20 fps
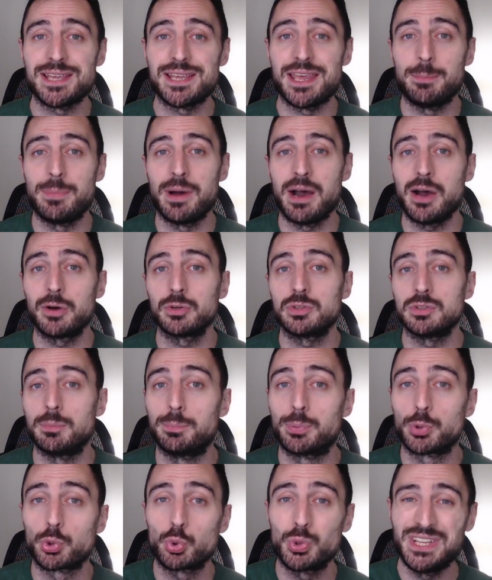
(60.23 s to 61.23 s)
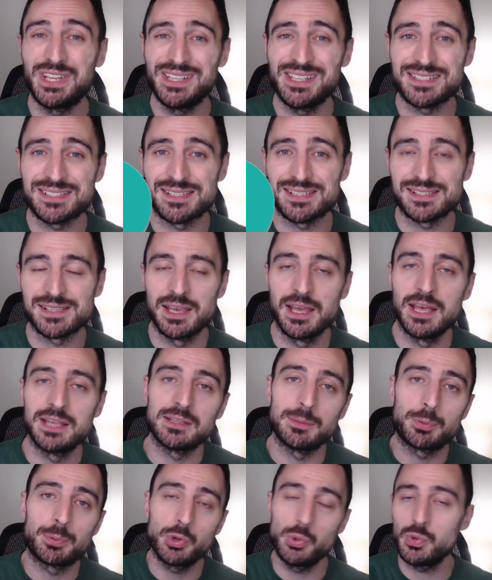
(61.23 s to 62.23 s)
about brilliances. The
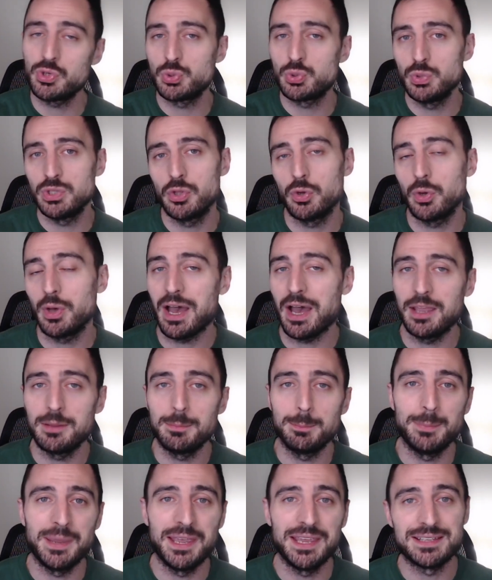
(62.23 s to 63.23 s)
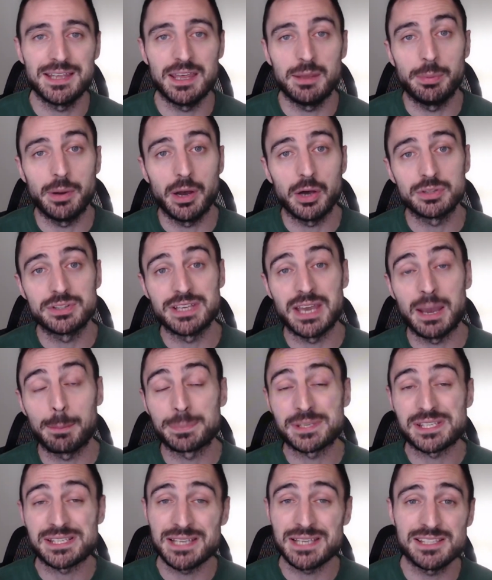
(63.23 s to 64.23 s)
previous video I made about the
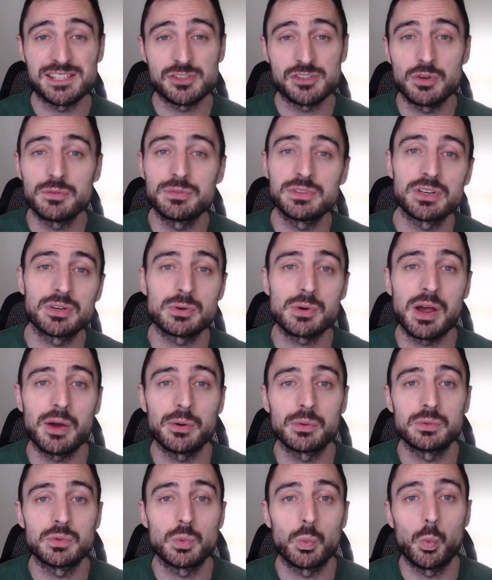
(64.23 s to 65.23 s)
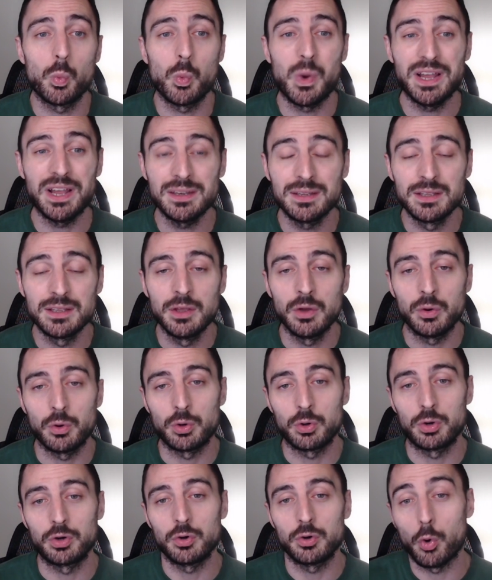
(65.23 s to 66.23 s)
upsets of the round 1,
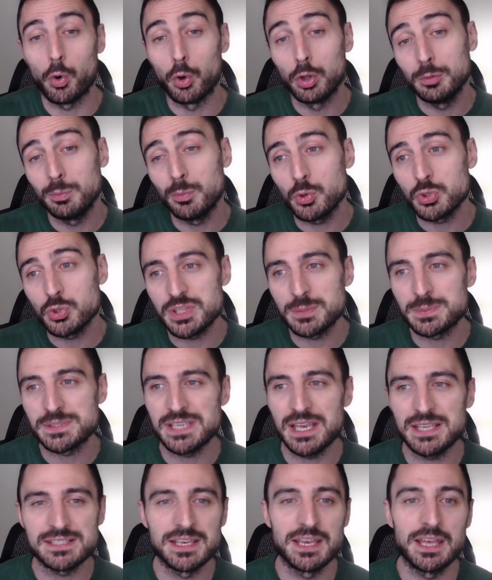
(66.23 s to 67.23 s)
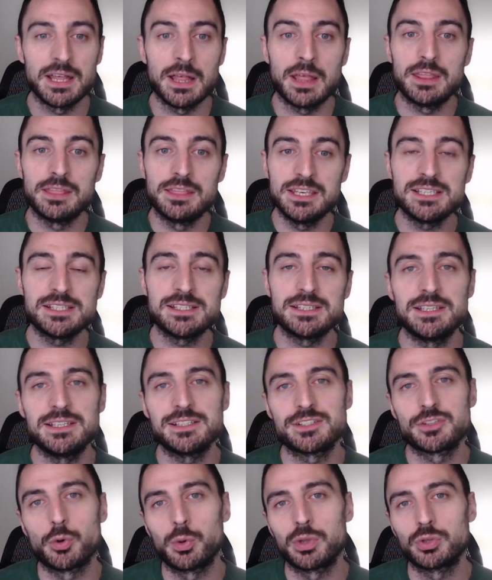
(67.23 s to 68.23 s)
or almost upsets. This is
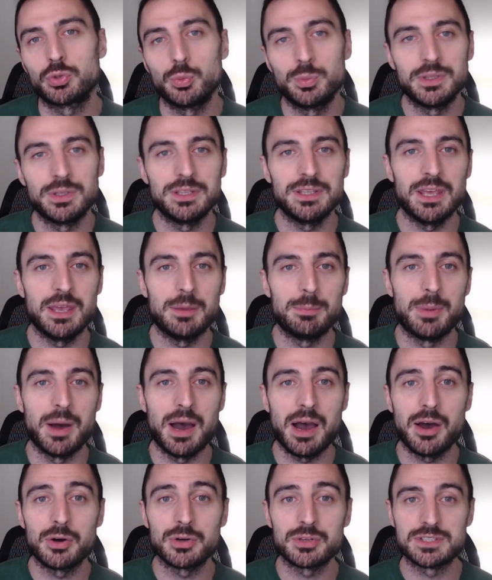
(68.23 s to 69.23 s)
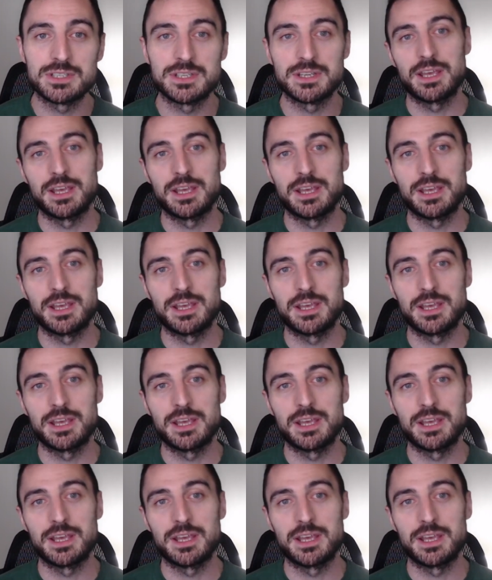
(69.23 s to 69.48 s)
going to be about